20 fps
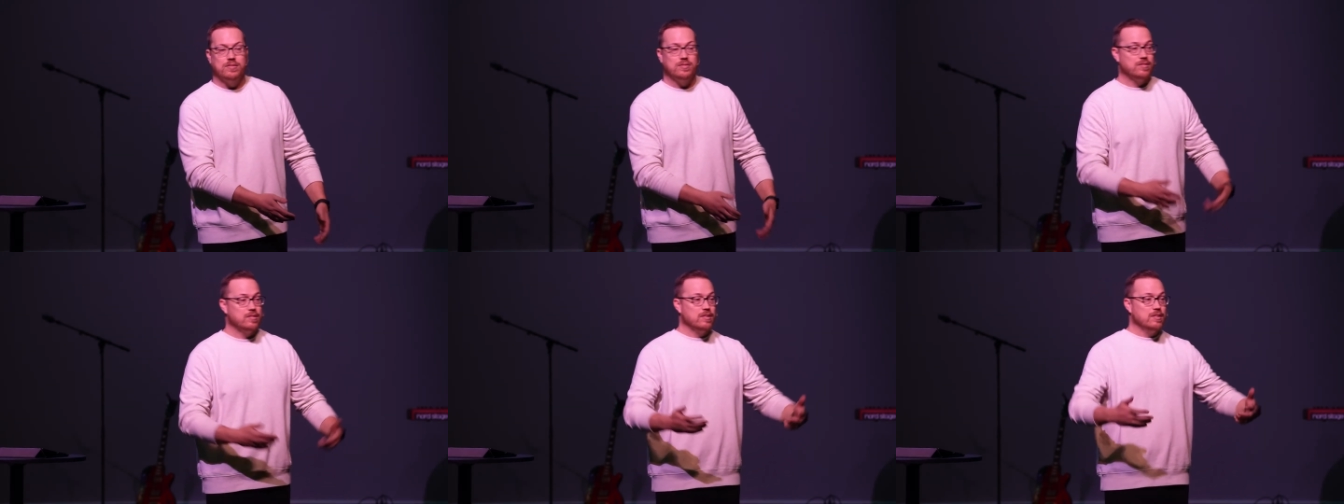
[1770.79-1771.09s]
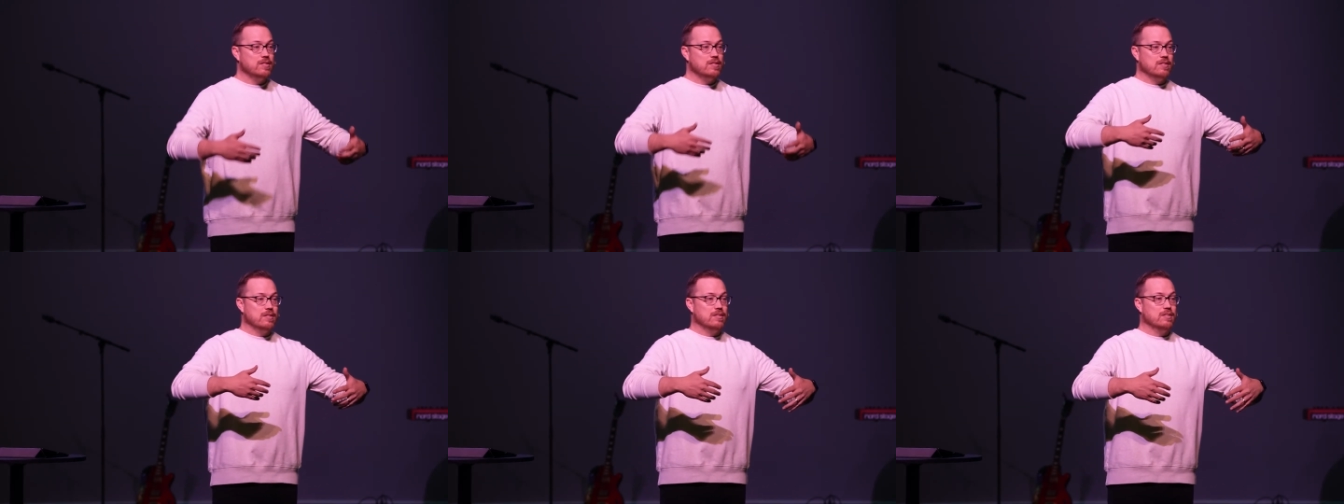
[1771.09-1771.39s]
It's
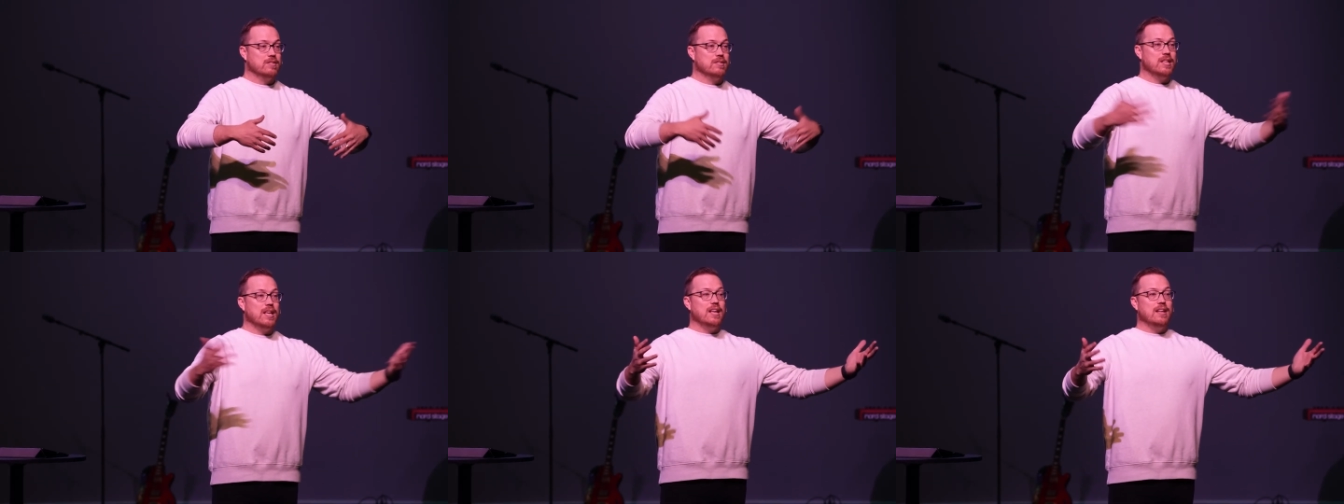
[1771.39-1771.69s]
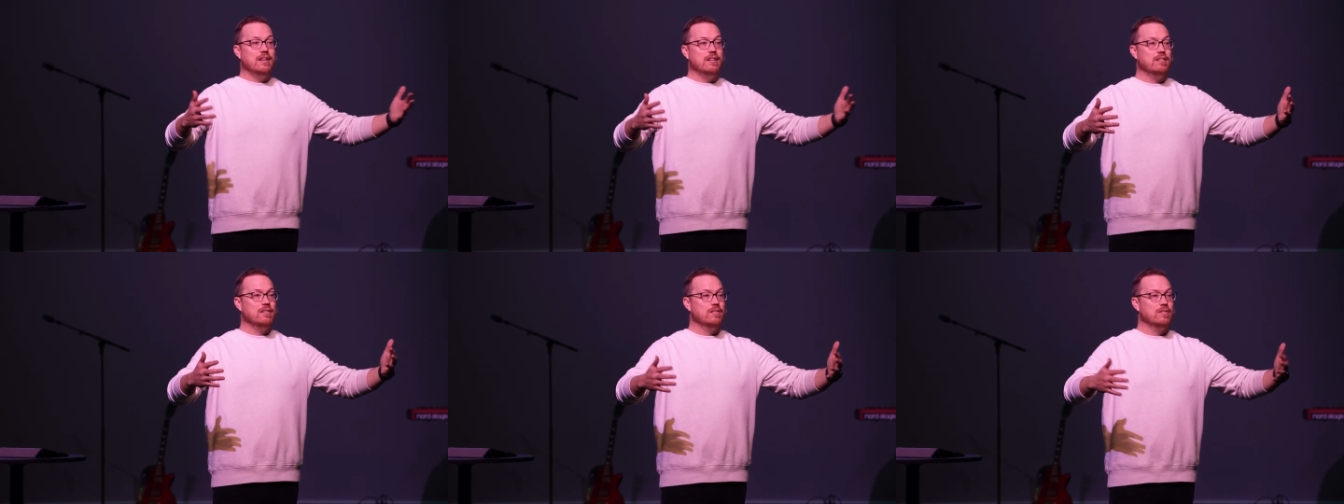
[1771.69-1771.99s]
because
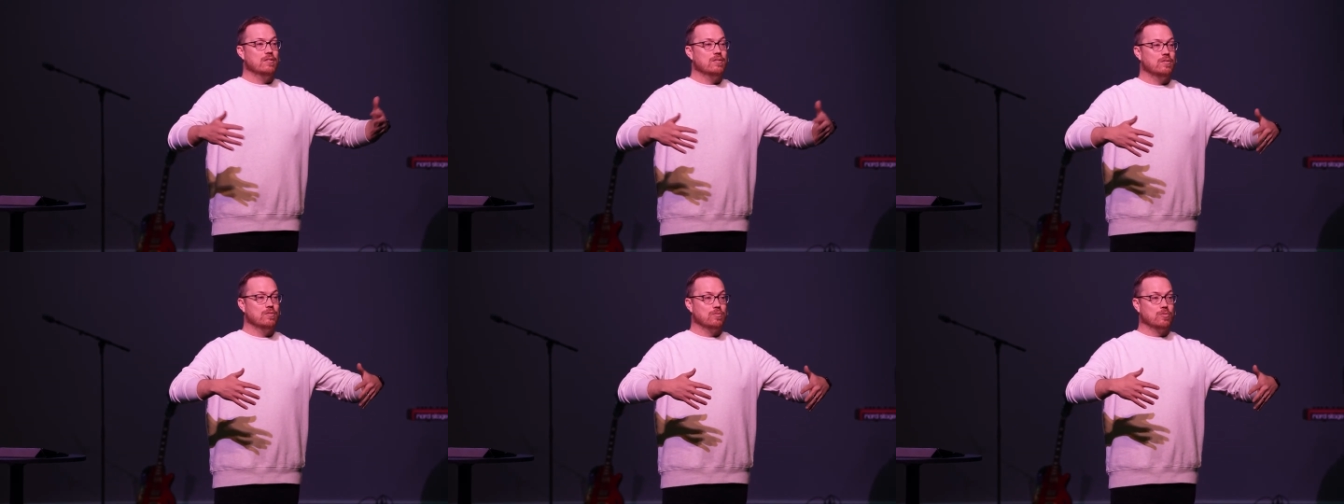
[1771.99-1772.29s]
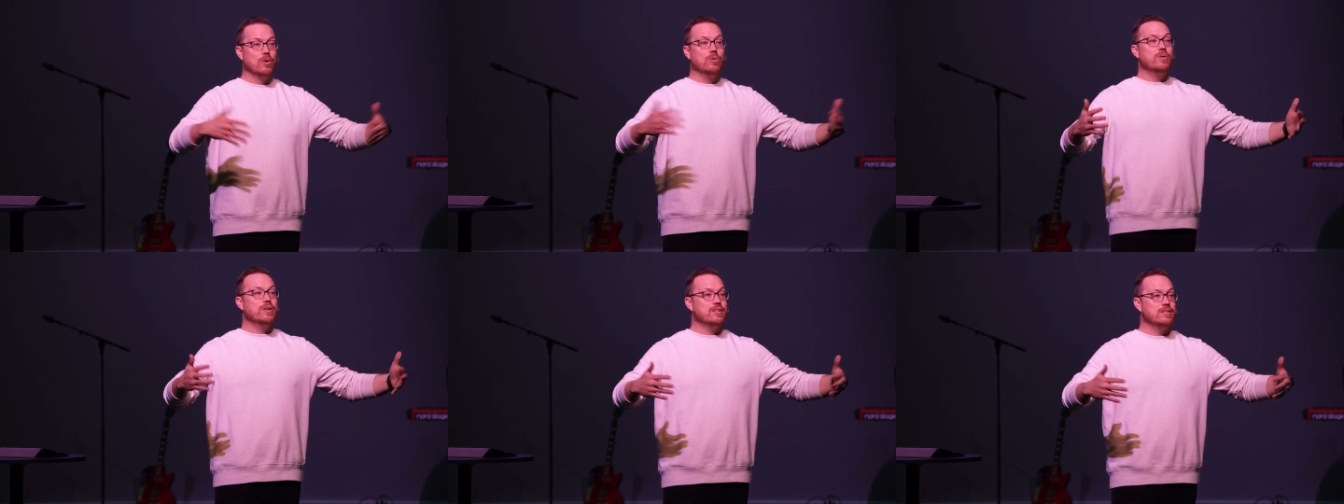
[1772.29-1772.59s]
sin
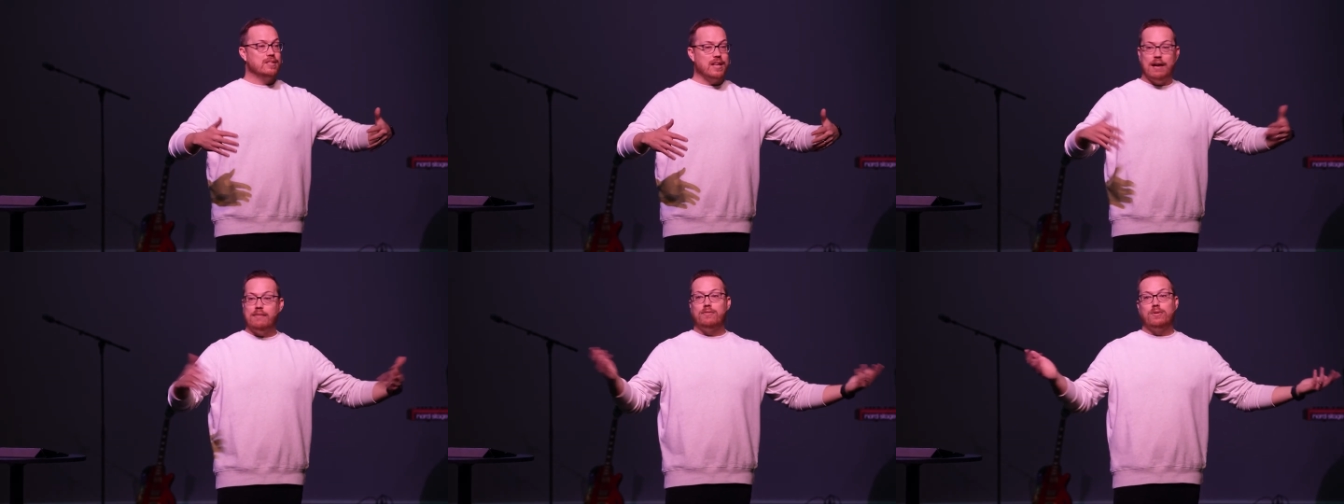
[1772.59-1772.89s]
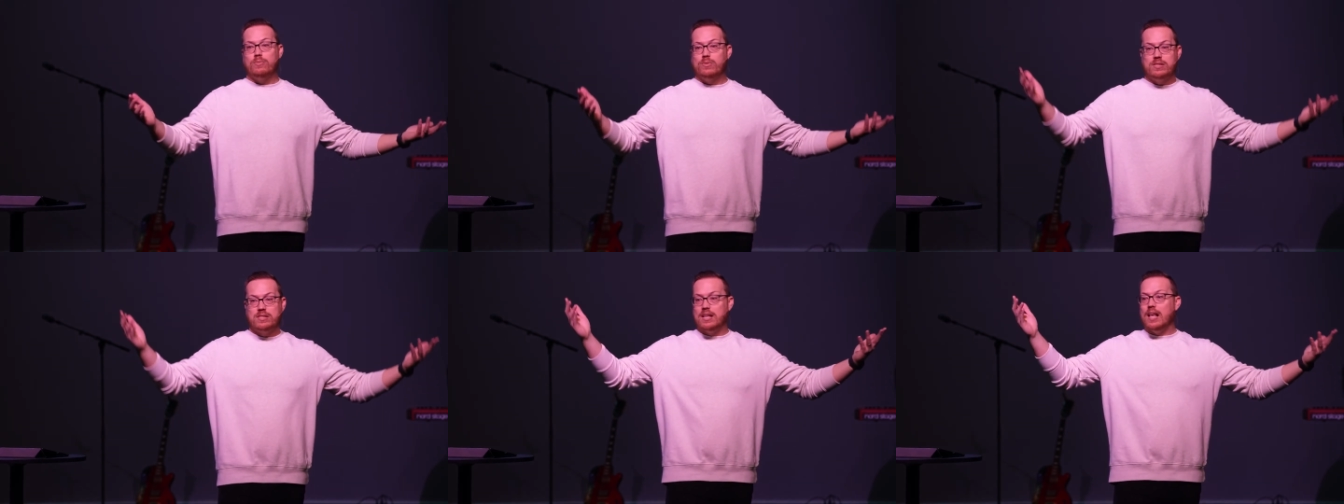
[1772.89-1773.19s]
ruins
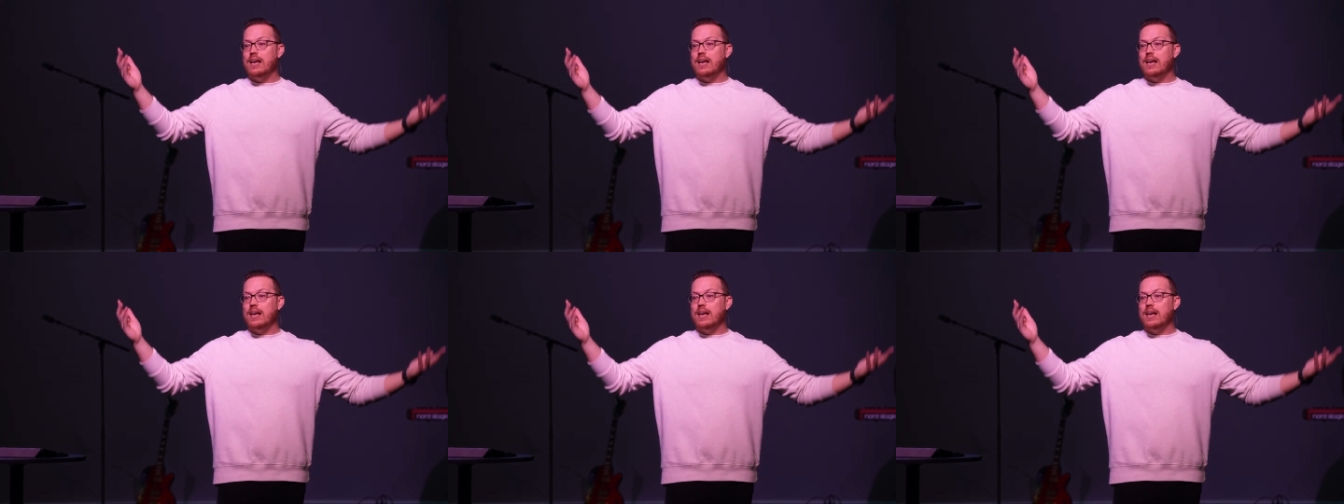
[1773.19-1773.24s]
everyone's